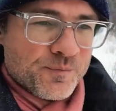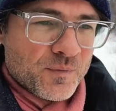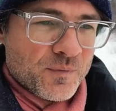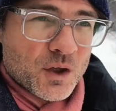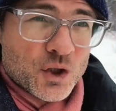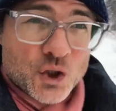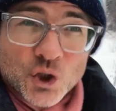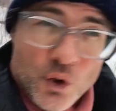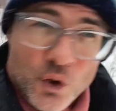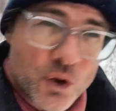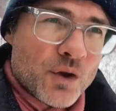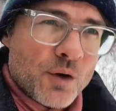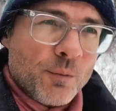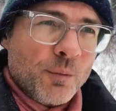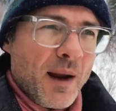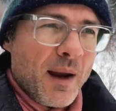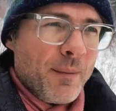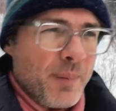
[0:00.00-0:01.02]
show you the
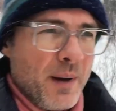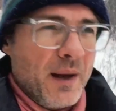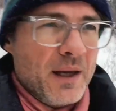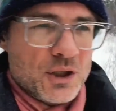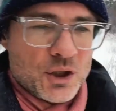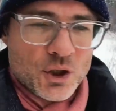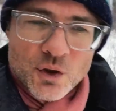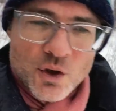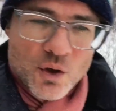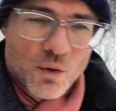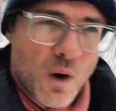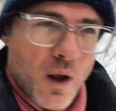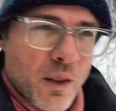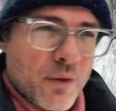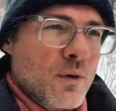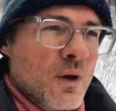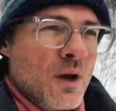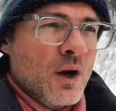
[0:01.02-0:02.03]
prep, show you
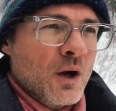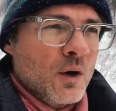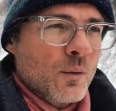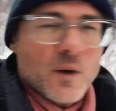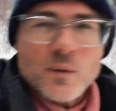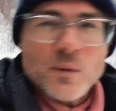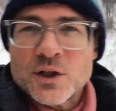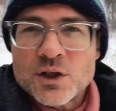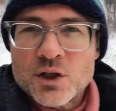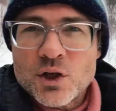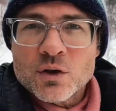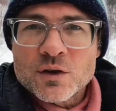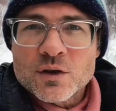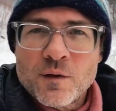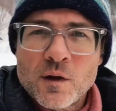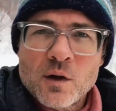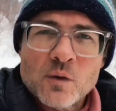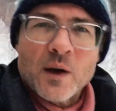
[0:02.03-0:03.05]
what was
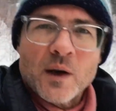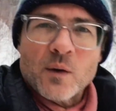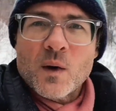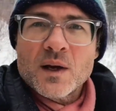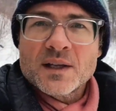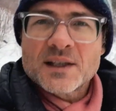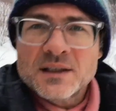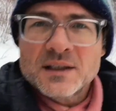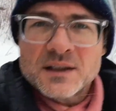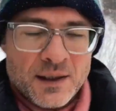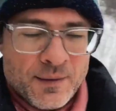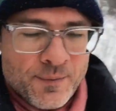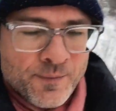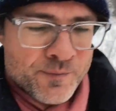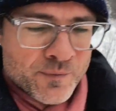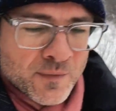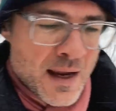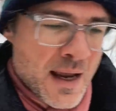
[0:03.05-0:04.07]
useful, what wasn't,
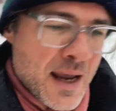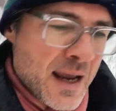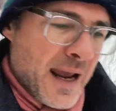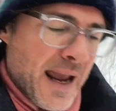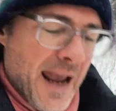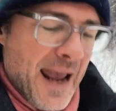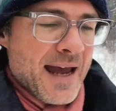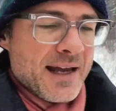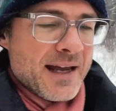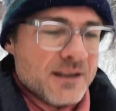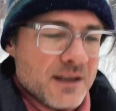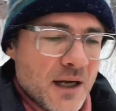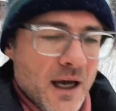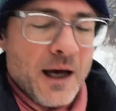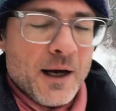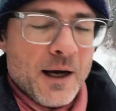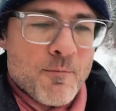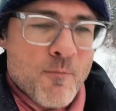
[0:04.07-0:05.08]
and
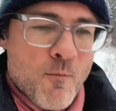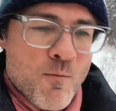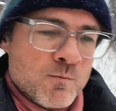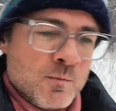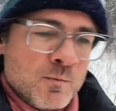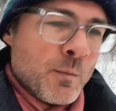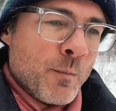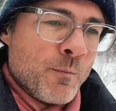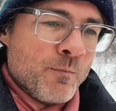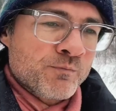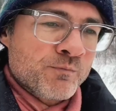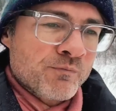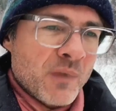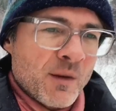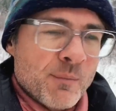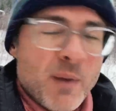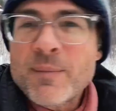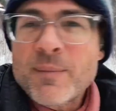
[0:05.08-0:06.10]

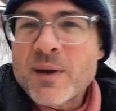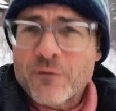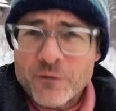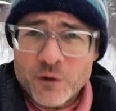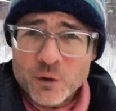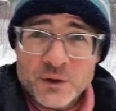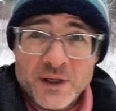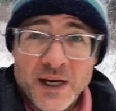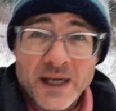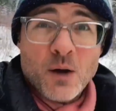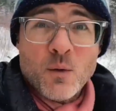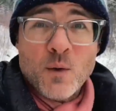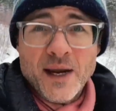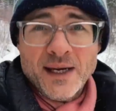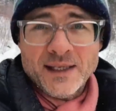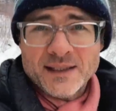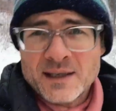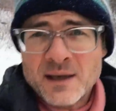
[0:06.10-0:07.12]
maybe a few
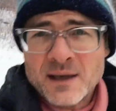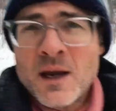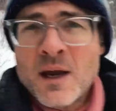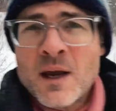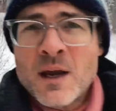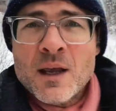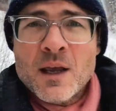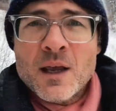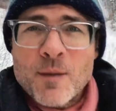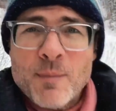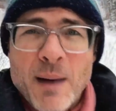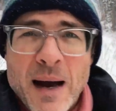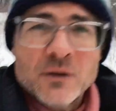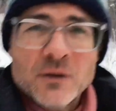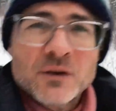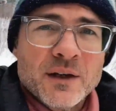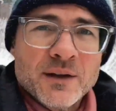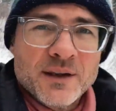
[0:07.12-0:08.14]
takeaways
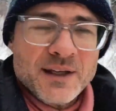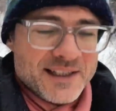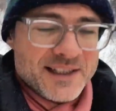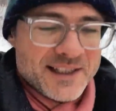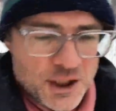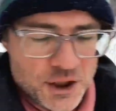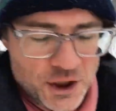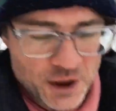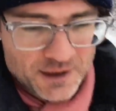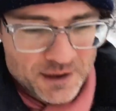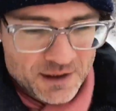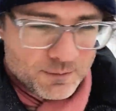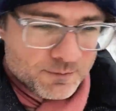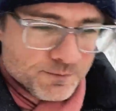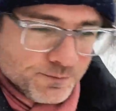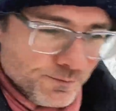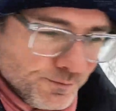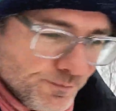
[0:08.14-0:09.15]
about these sessions.
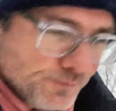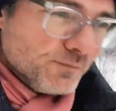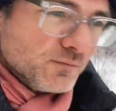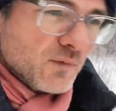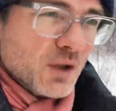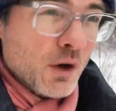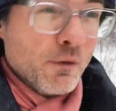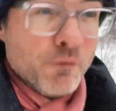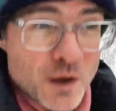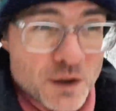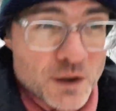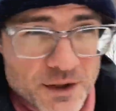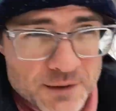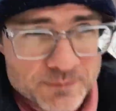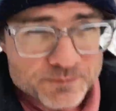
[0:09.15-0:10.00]
So first,